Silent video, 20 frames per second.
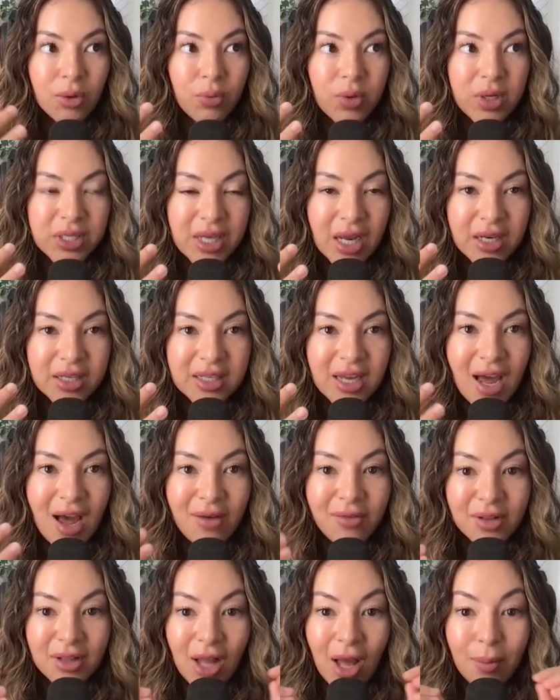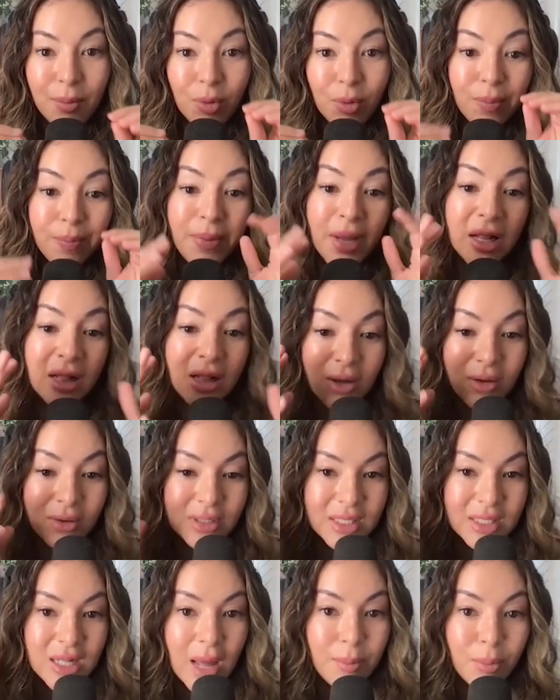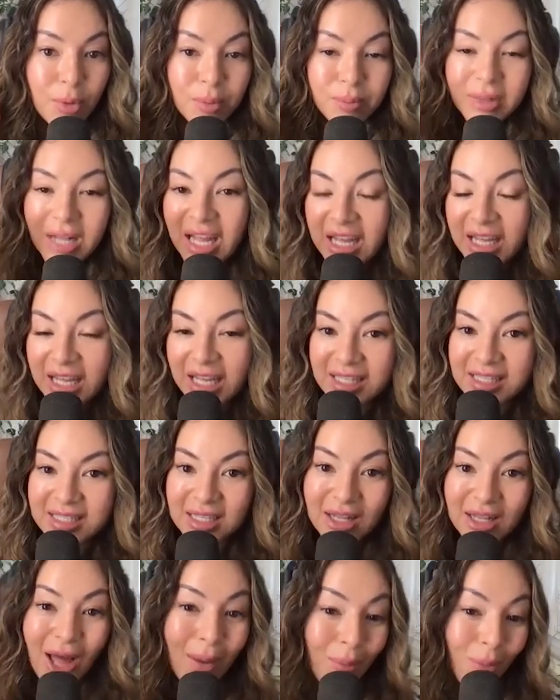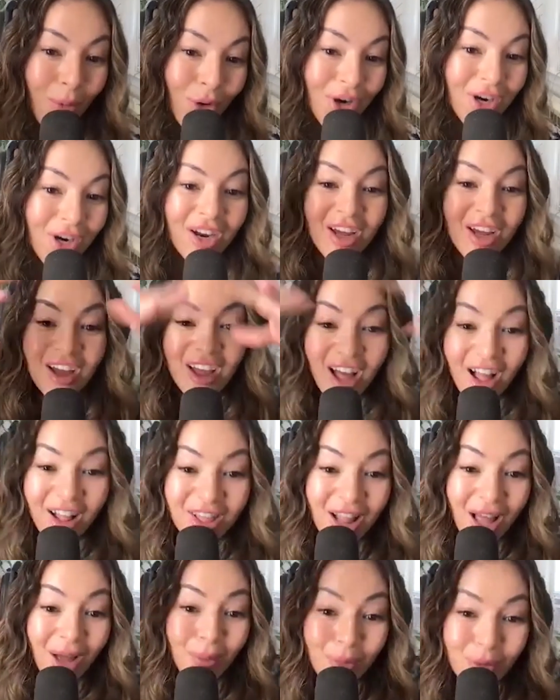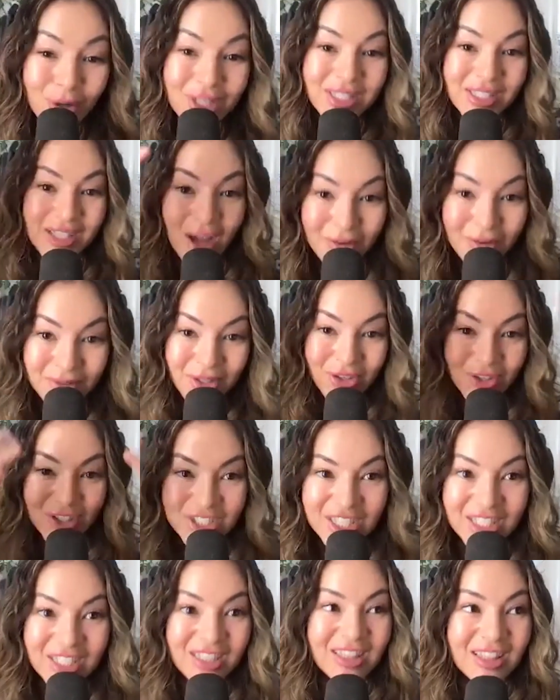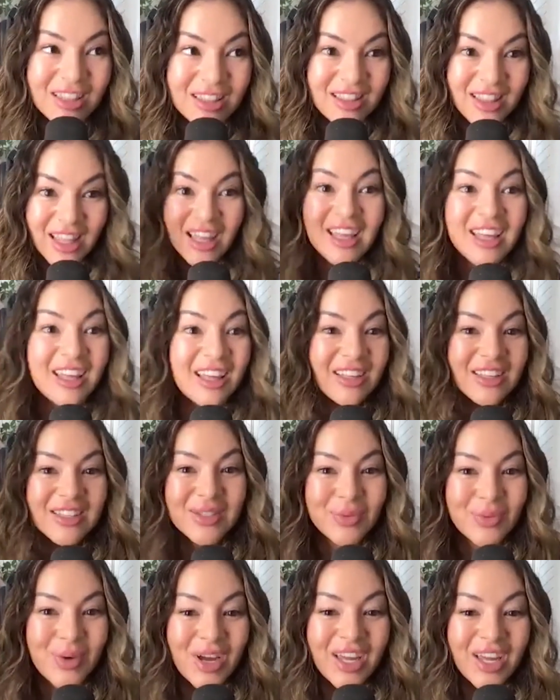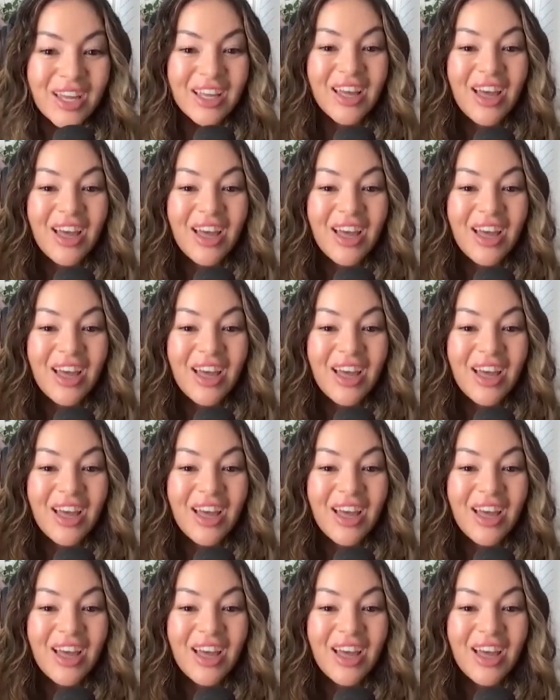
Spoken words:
we tend to have a lot more pillows, a lot more blankets, a lot more soft, cushy things, right?